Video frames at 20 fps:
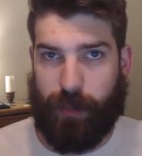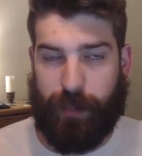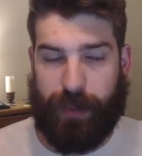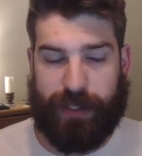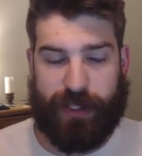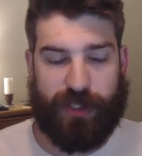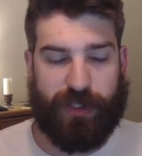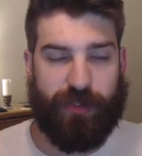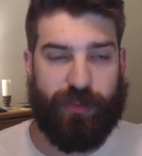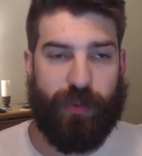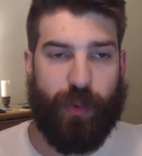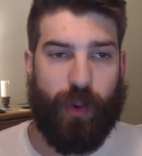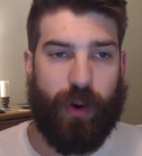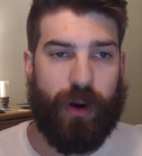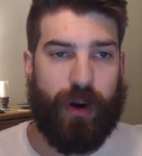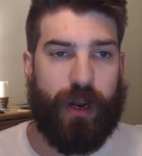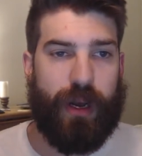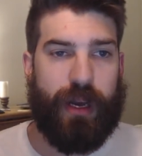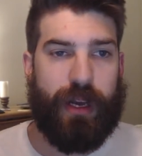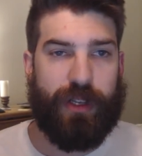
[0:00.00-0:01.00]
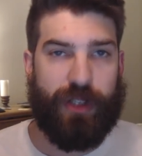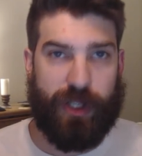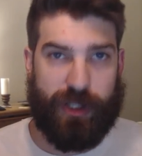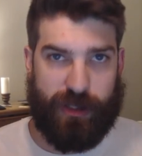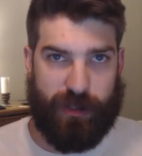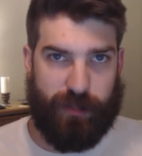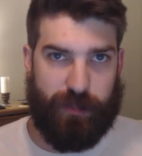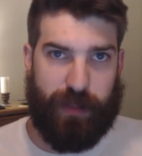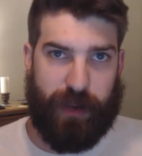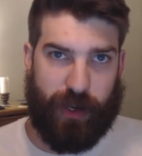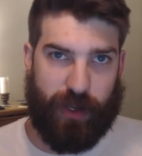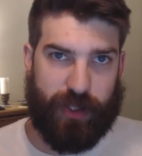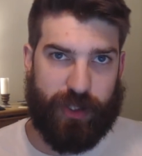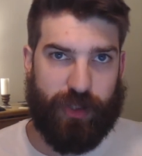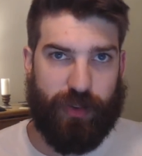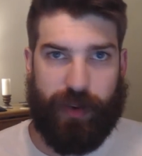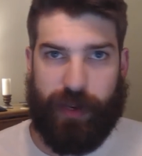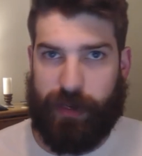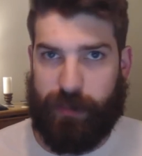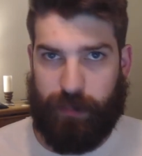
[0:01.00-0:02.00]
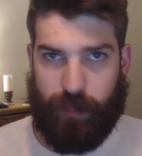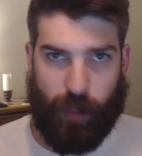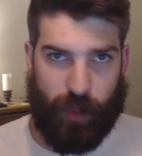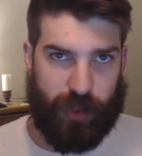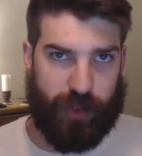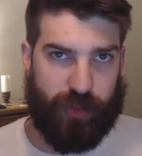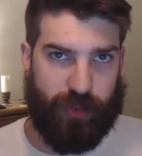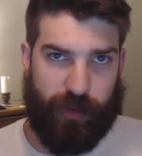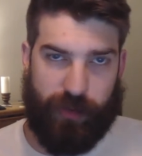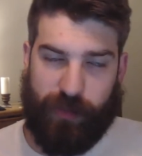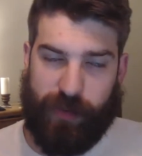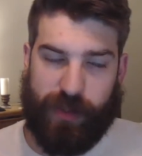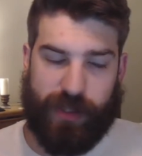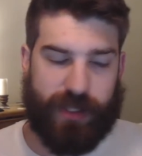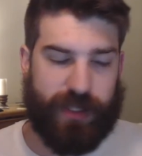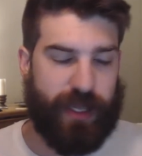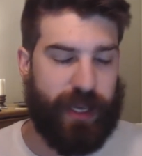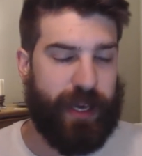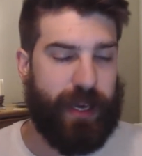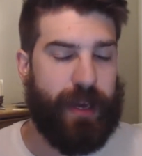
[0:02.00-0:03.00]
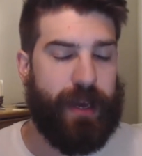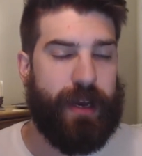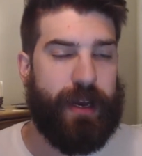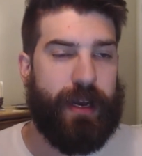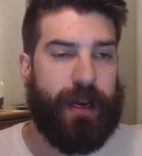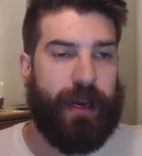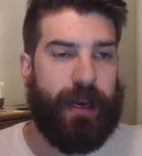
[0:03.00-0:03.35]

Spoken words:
PlayStation 4, just bigger screen, more screen real estate.